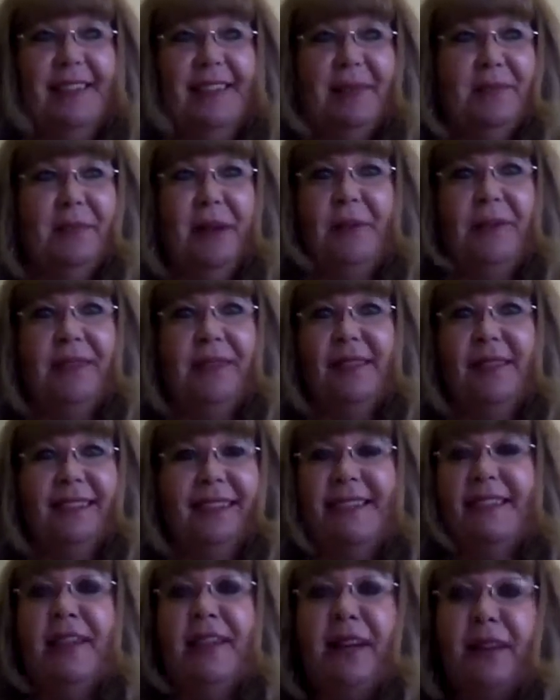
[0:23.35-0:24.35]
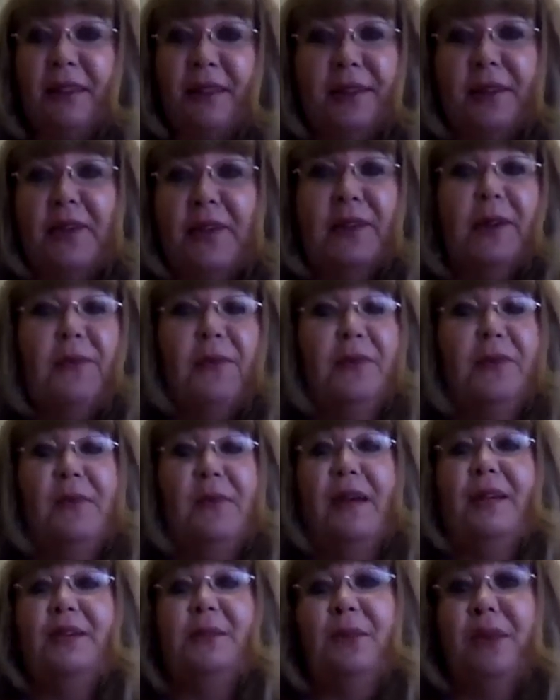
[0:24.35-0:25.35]
My business has nothing to do with
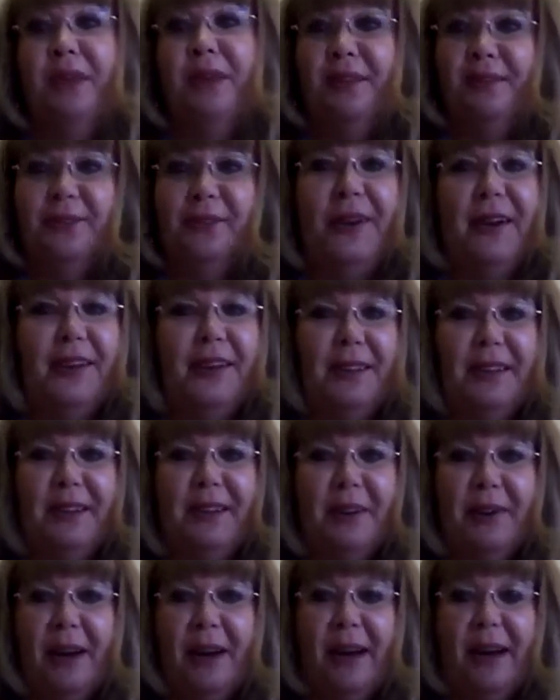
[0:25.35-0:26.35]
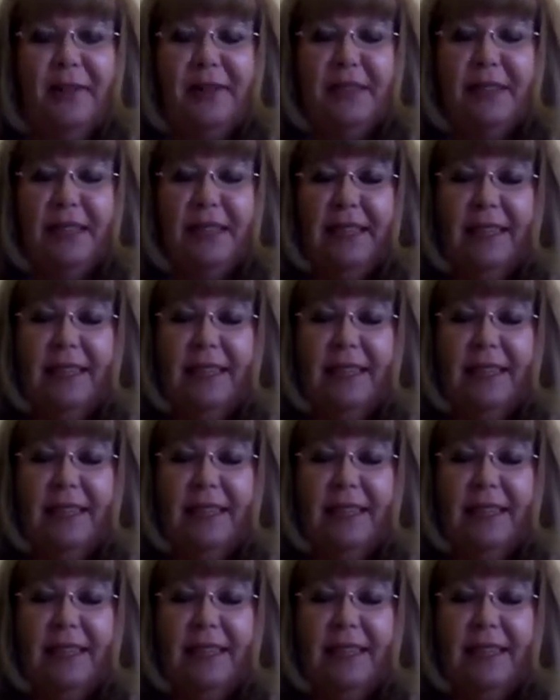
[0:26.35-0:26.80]
recipes or holiday crafts.